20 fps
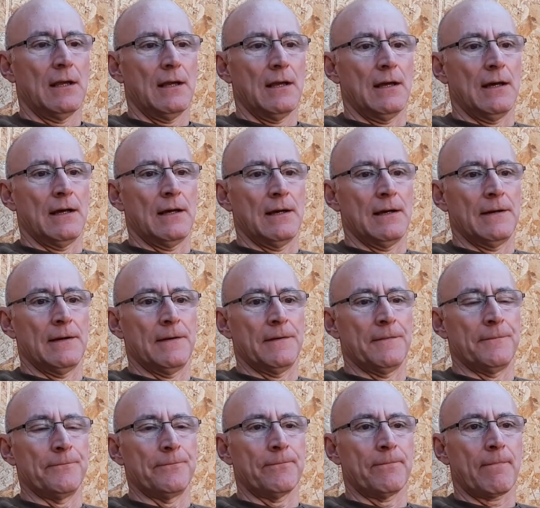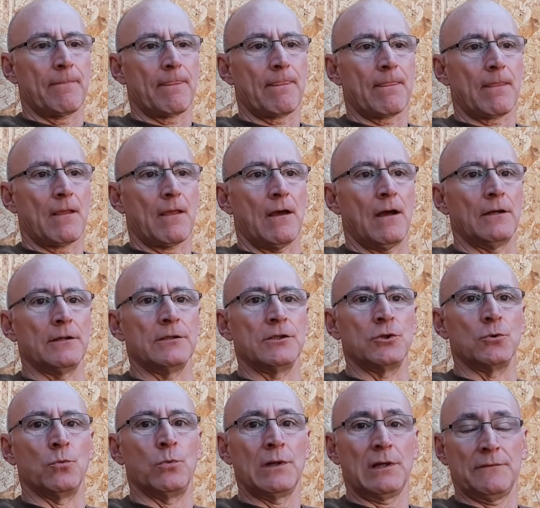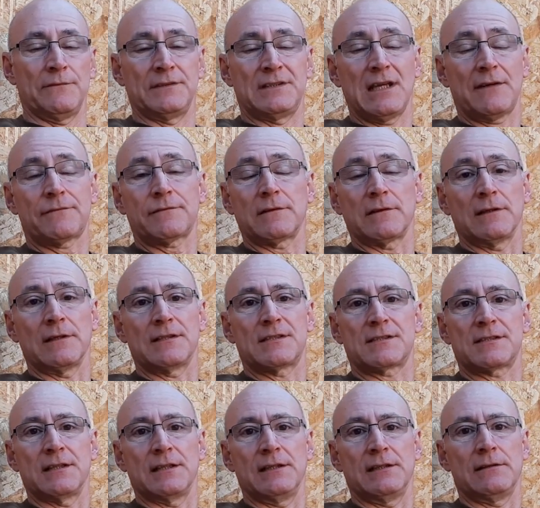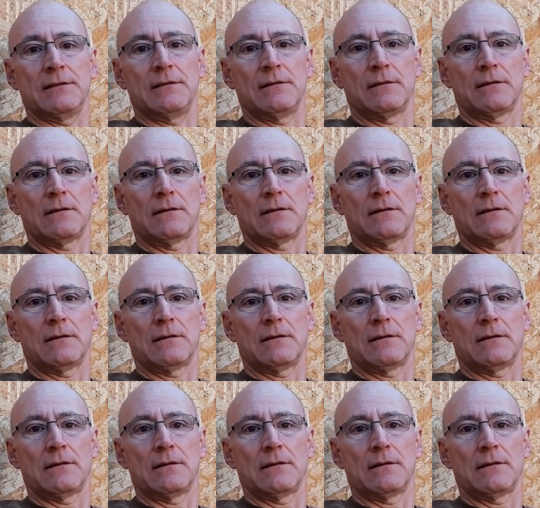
and you will have definitely seen